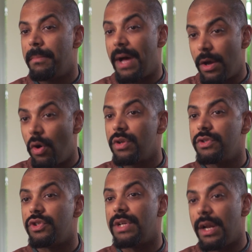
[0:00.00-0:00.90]

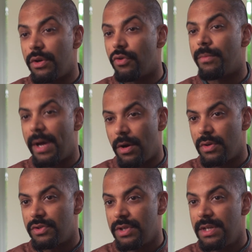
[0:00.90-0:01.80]
biology and
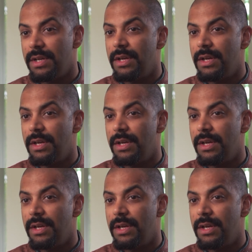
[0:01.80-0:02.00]
neurobiology.